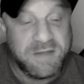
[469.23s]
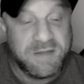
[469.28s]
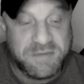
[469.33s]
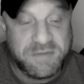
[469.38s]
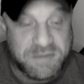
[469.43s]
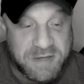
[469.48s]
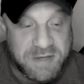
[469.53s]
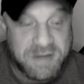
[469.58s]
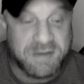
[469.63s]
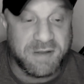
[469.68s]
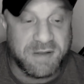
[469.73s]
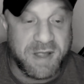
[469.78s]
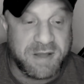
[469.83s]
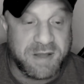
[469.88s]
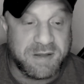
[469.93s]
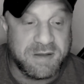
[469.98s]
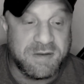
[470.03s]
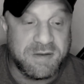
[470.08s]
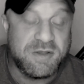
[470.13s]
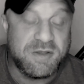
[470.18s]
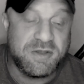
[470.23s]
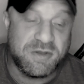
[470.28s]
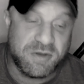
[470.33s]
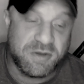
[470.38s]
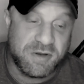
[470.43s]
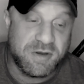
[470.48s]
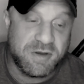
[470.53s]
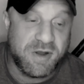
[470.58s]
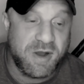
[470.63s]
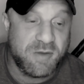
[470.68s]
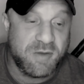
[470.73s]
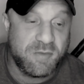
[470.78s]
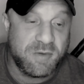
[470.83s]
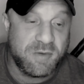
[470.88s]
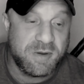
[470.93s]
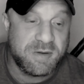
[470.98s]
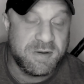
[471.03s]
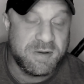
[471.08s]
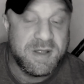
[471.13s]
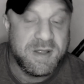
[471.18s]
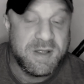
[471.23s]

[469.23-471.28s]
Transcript: If you didn't like it, you're an R word.